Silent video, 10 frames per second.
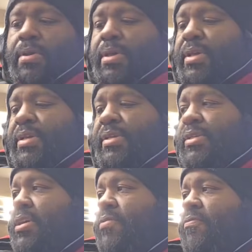is
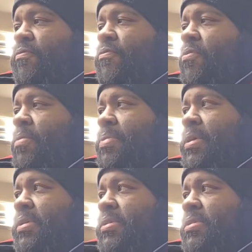a
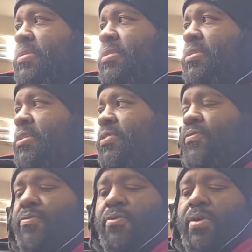4-piece. This is a
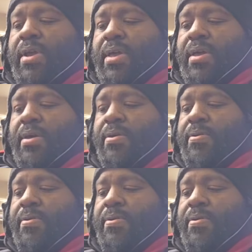6.4L.